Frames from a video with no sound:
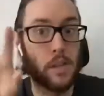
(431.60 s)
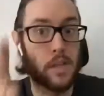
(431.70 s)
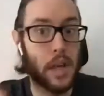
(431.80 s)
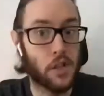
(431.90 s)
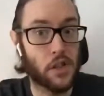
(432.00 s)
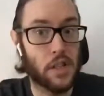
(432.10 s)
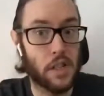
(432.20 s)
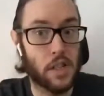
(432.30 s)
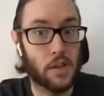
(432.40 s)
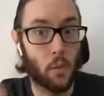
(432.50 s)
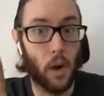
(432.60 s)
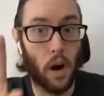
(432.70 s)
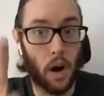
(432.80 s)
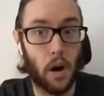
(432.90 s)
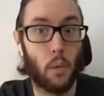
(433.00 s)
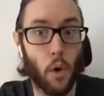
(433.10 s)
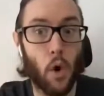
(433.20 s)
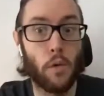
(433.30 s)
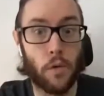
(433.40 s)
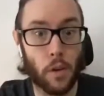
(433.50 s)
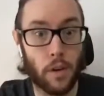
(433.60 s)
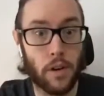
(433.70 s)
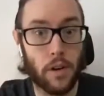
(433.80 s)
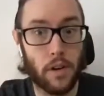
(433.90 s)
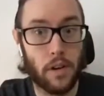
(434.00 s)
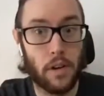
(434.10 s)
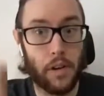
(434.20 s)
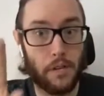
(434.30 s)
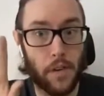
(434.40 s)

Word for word: it was they actually sent a, a, a rover yeah.